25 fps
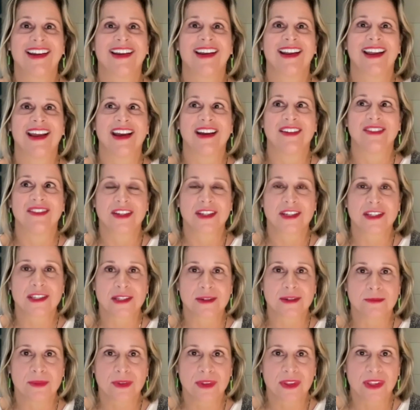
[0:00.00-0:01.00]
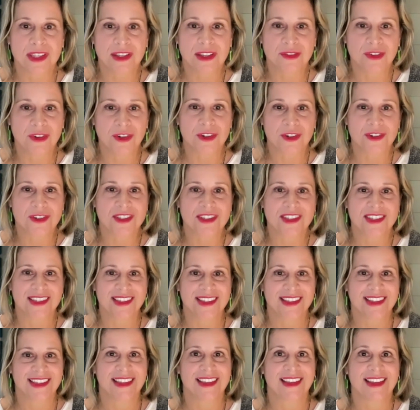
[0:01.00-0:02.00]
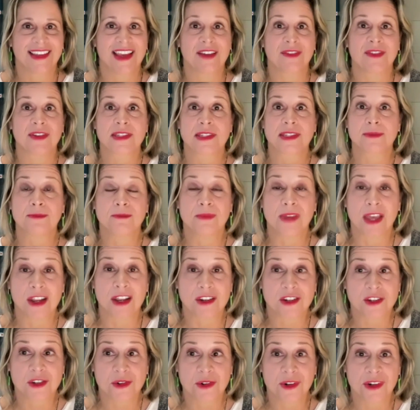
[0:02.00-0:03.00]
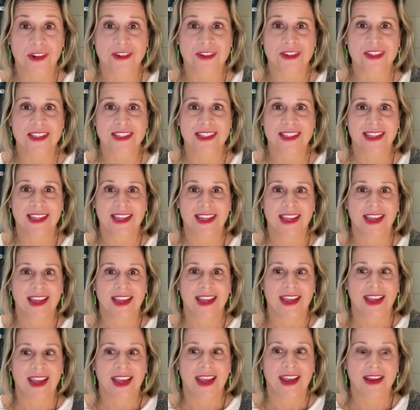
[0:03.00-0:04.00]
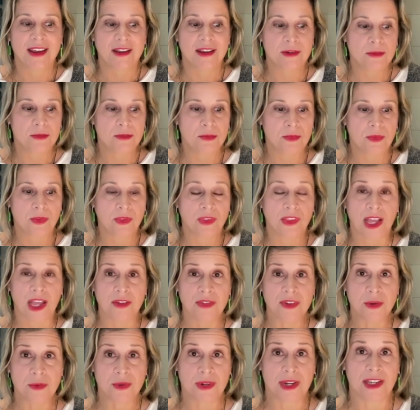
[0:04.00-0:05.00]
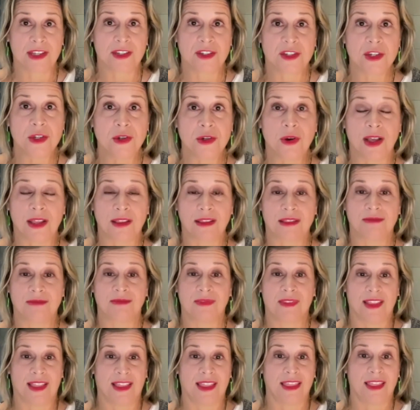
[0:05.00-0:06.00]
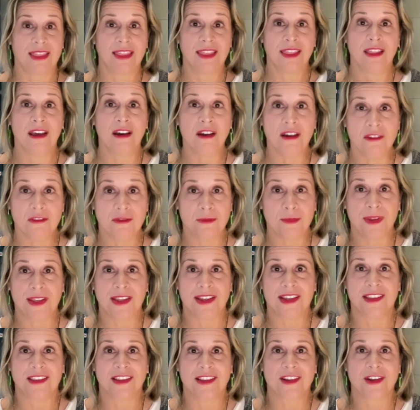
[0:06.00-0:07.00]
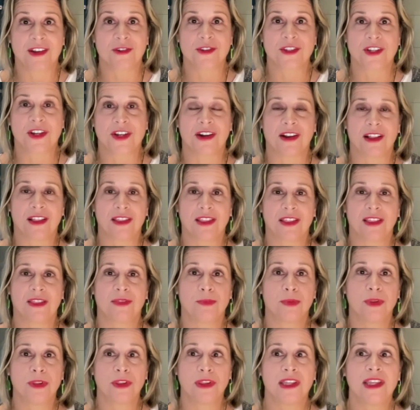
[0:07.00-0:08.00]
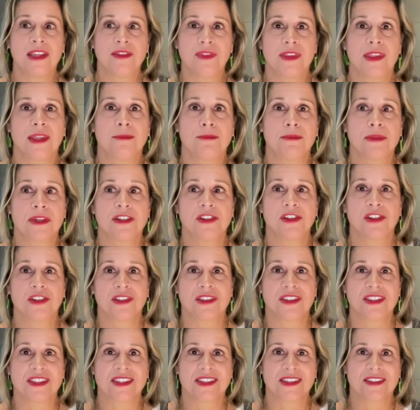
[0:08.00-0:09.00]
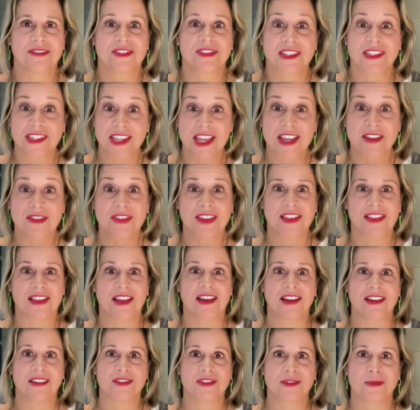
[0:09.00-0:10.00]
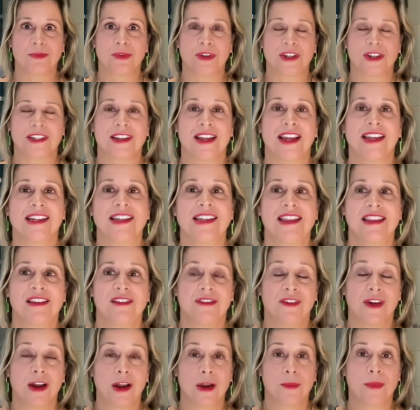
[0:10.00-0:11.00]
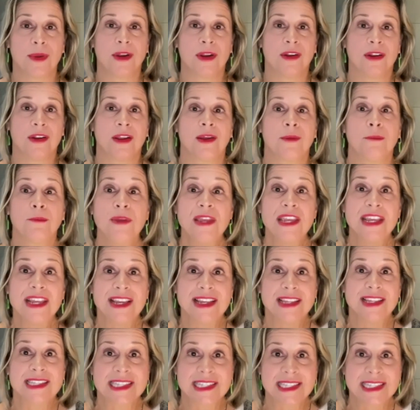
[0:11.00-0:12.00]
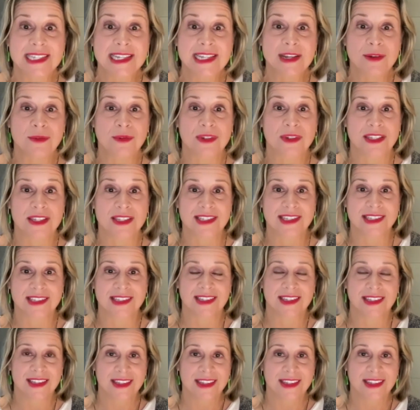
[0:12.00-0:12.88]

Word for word: having some believers having some mentors and loving what i do I, love being in the Coast Guard, believe in the missions of saving lives and protecting the environment. Being at sea was